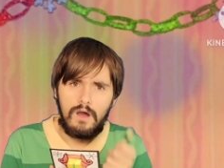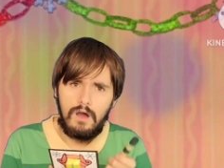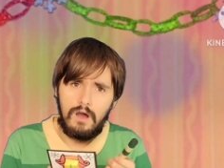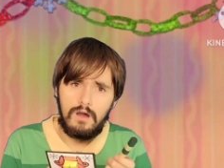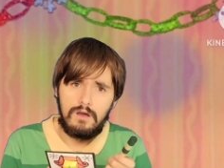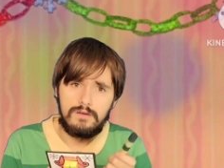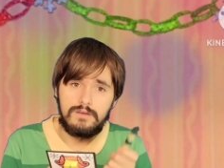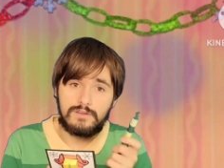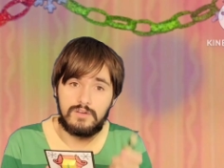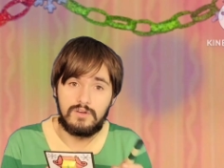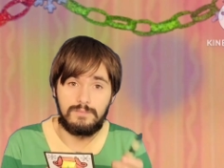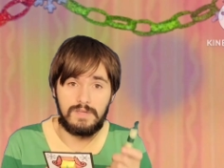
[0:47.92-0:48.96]
Huh,
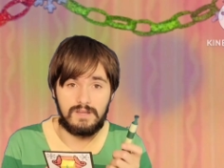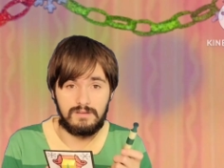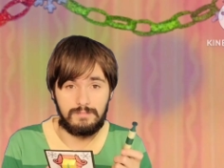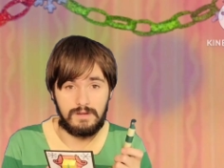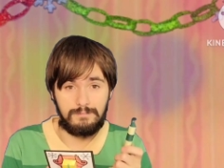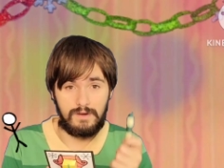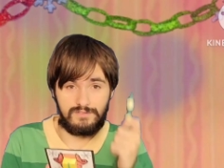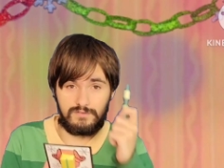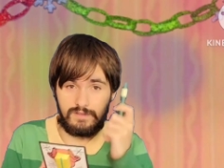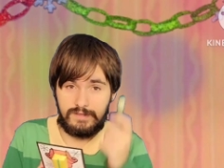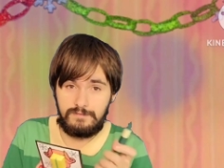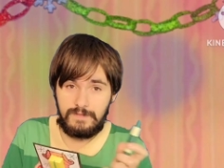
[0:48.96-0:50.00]
it could be anybody, but I do
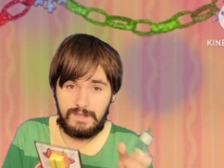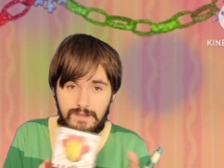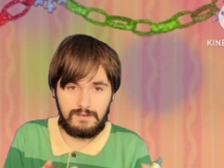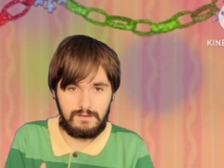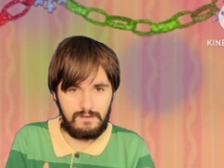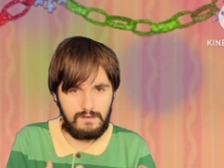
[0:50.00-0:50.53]
like your thinking.